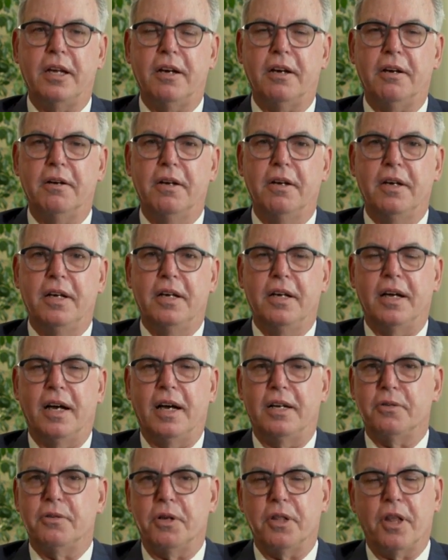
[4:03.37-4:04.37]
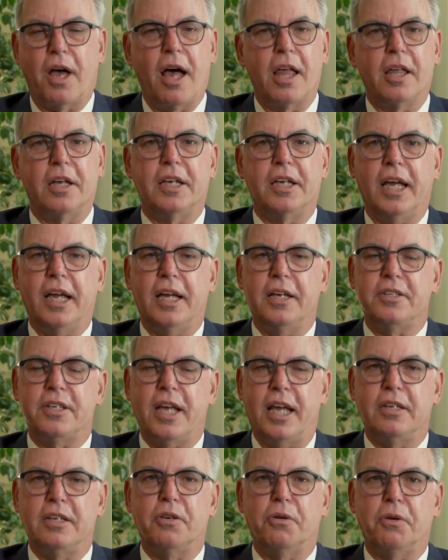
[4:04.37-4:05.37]
the year, during the
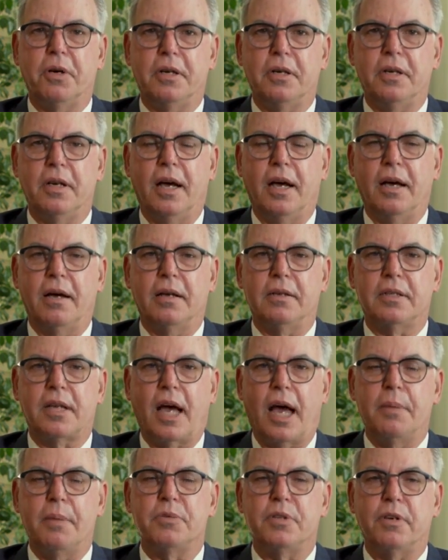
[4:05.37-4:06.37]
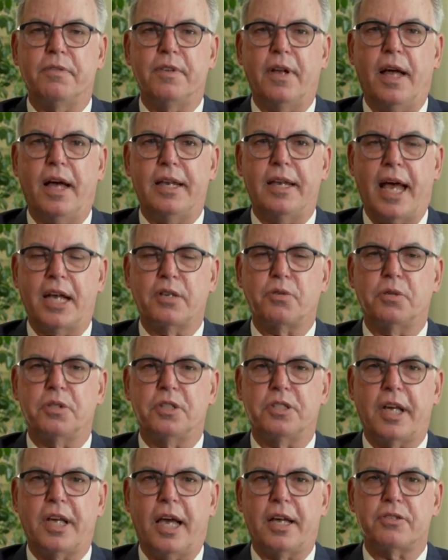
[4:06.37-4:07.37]
holidays, and during times of
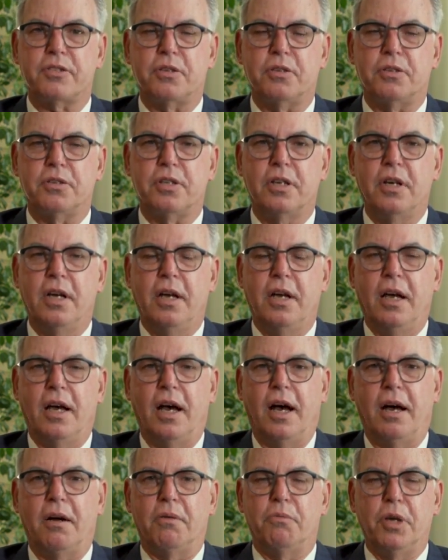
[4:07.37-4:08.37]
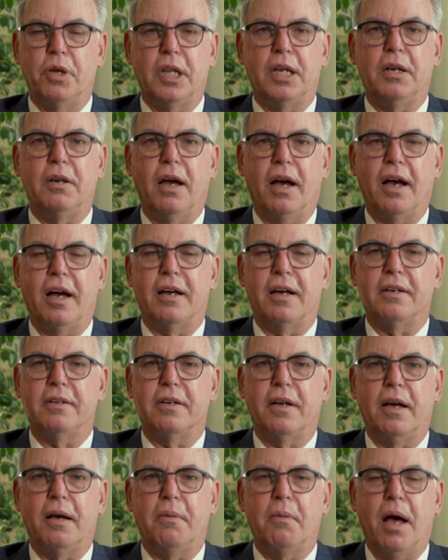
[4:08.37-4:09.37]
natural disasters. really
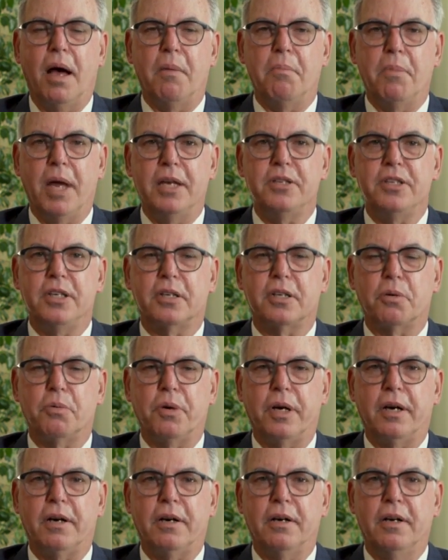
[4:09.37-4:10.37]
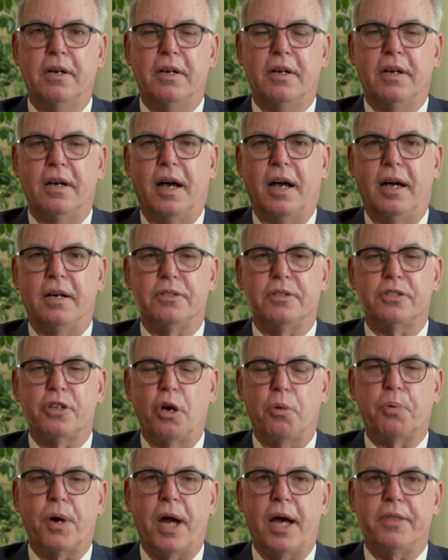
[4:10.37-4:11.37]
amazing career.
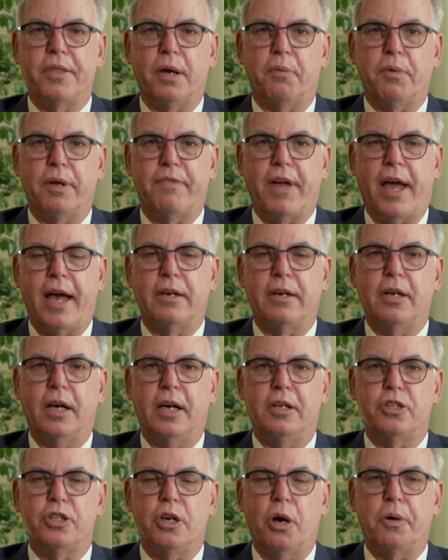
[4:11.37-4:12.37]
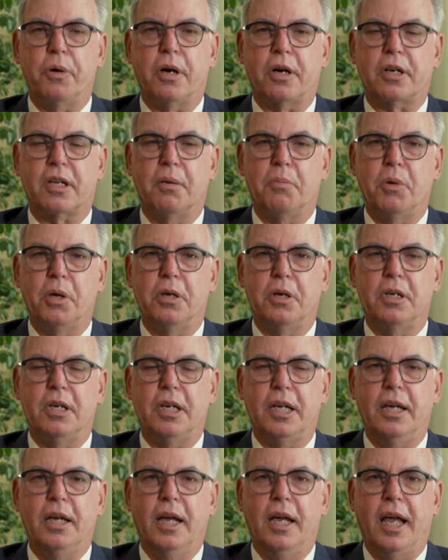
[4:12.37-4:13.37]
so proud that we've had Joe in our
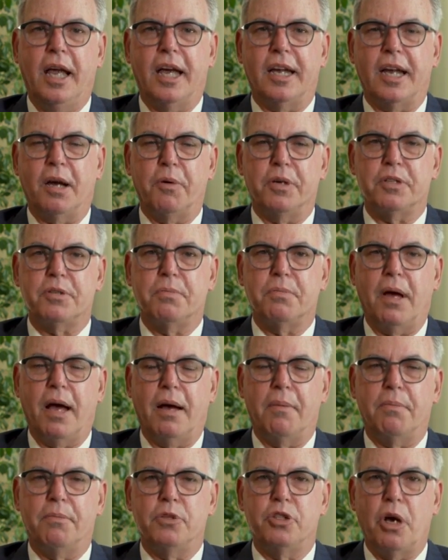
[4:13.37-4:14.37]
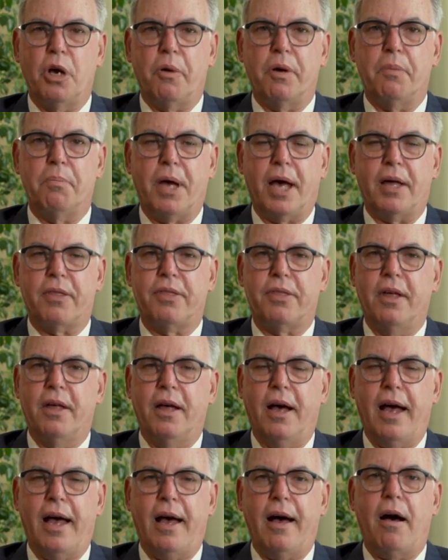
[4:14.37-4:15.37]
community, and I wish Joe and Beth
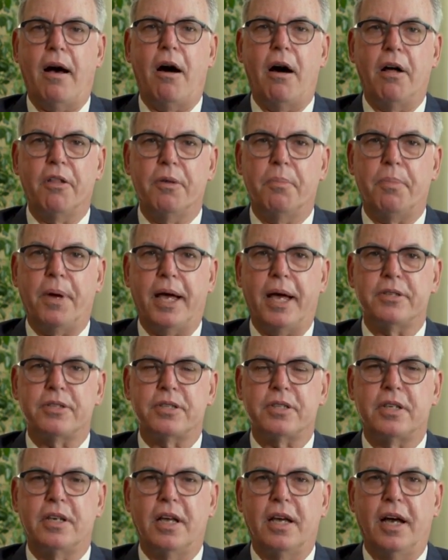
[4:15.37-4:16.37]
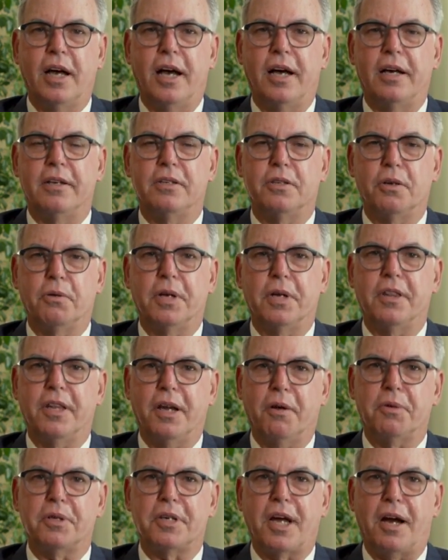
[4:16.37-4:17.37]
uh, all the best uh, during
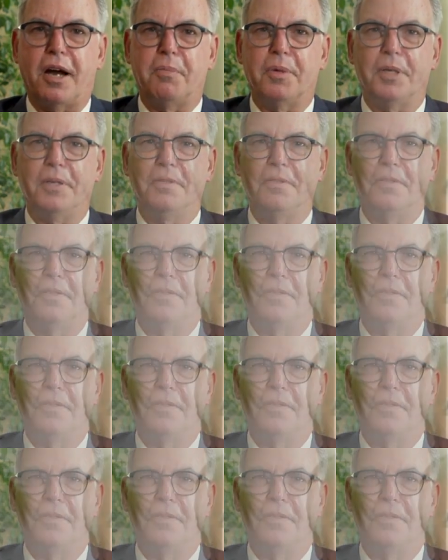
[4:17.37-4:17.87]
their retirement.